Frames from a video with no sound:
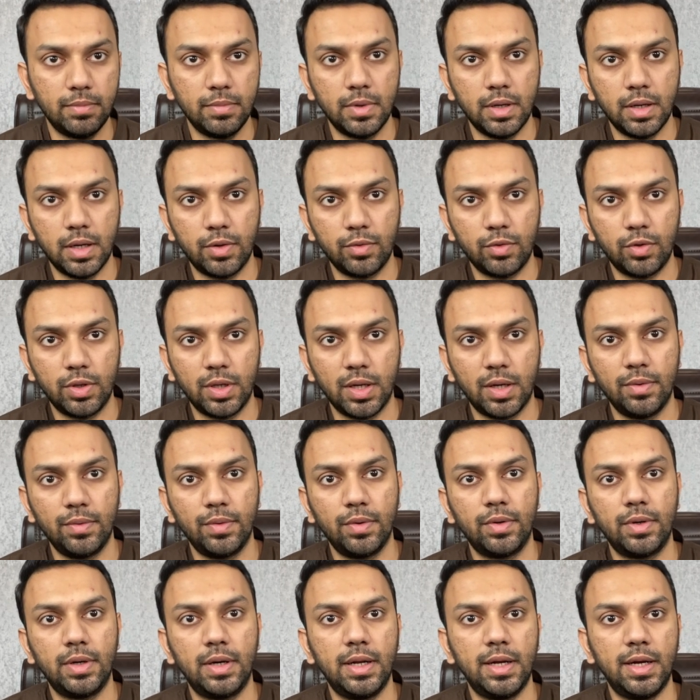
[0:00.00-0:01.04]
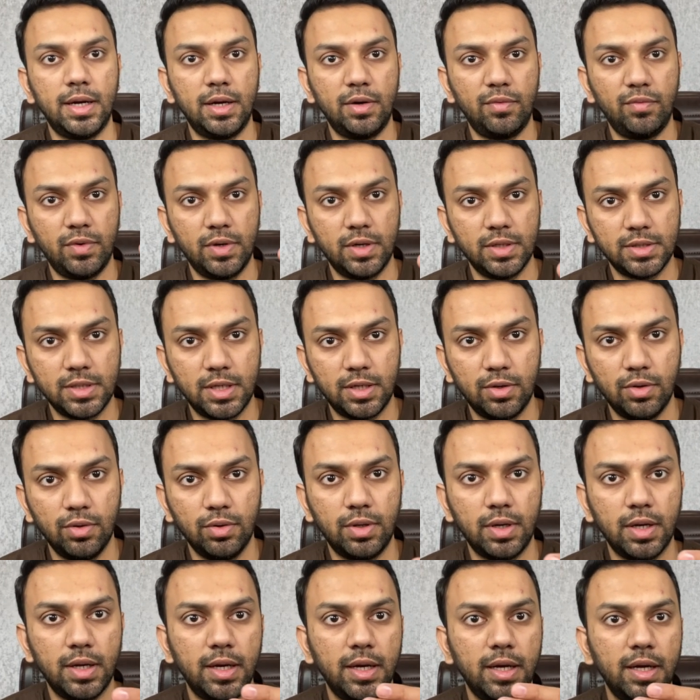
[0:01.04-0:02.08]
how to download that, what does it
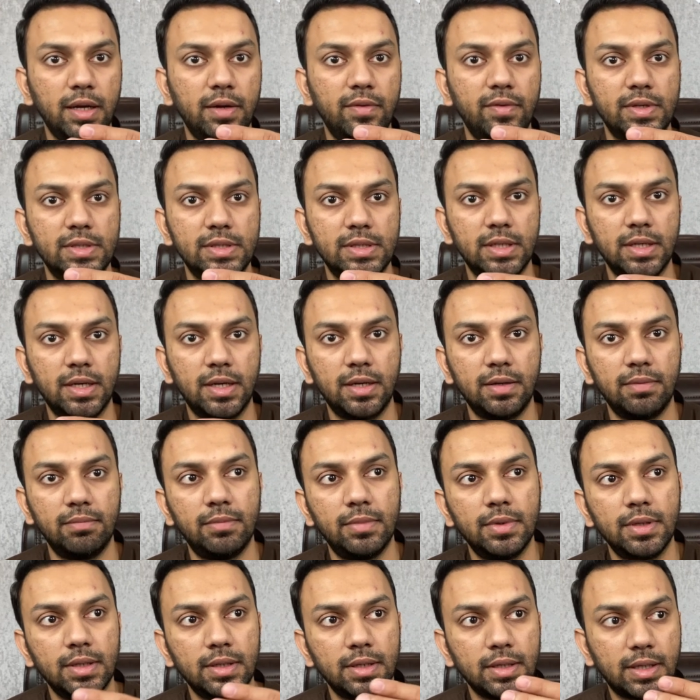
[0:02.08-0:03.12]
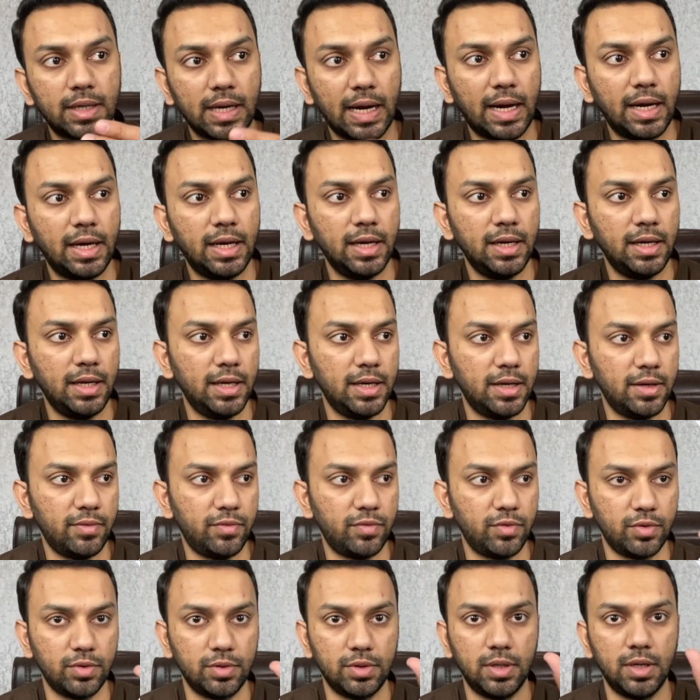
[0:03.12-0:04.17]
look like, what is the criteria
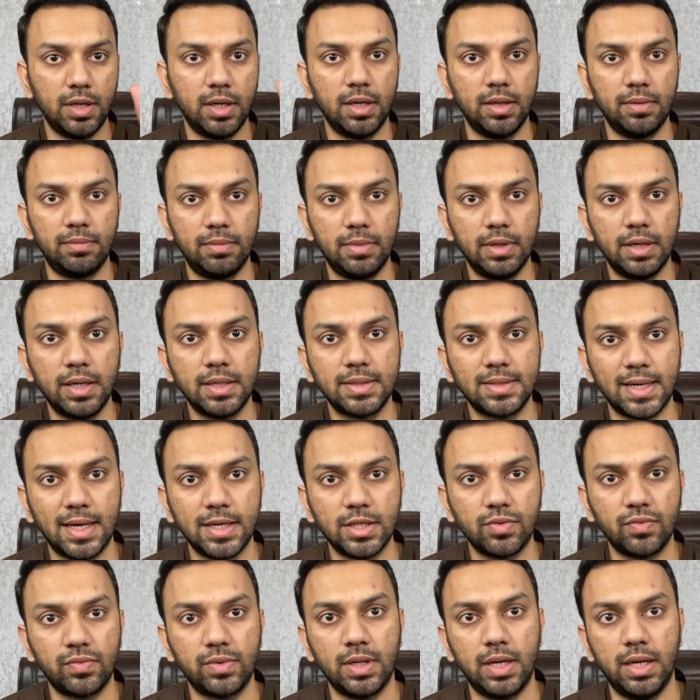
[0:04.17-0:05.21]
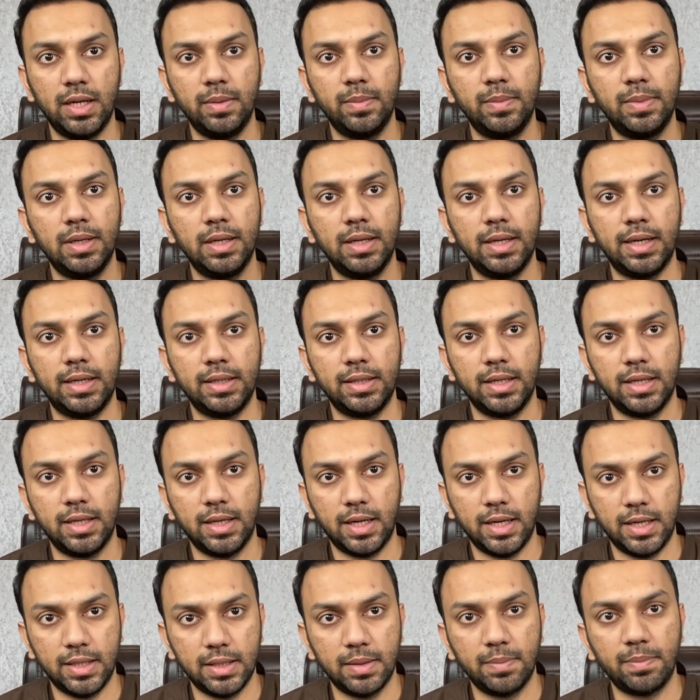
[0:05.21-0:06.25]
for the size of the label, and then
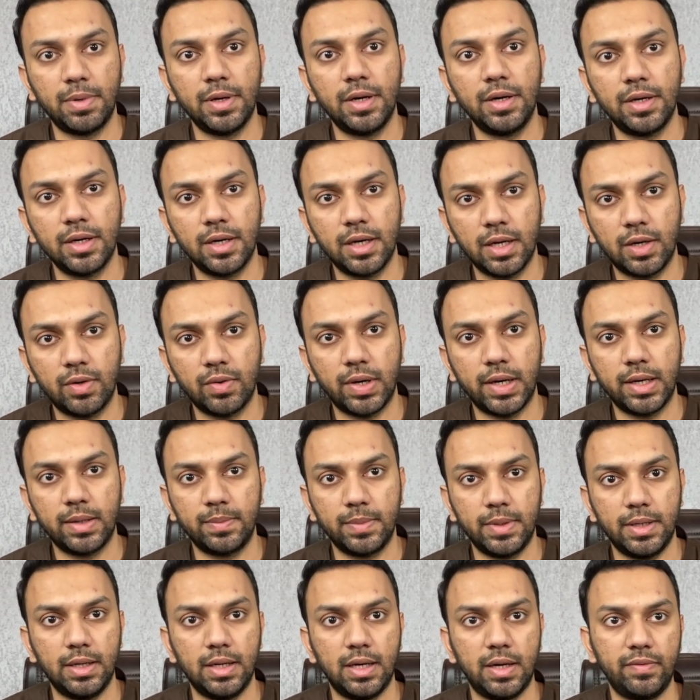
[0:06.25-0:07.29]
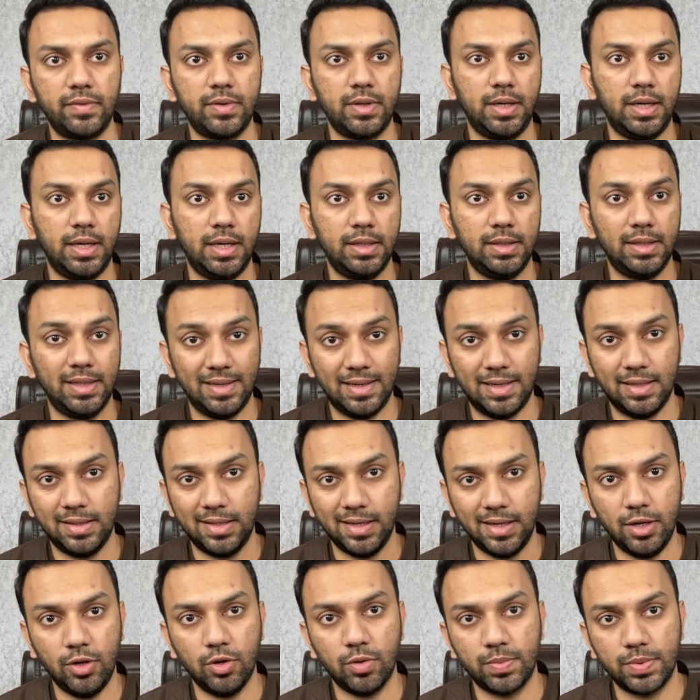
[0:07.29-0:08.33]
again the printer requirement. After that, there are
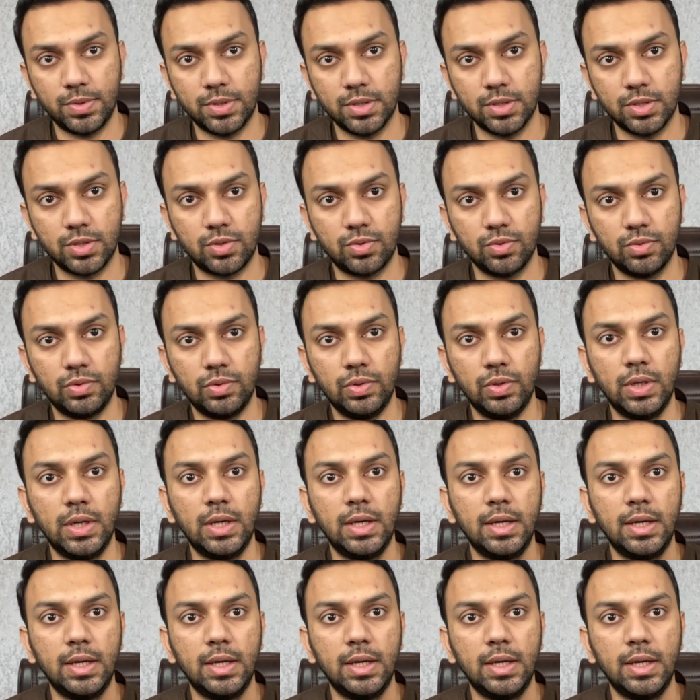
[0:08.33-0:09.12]
3 options to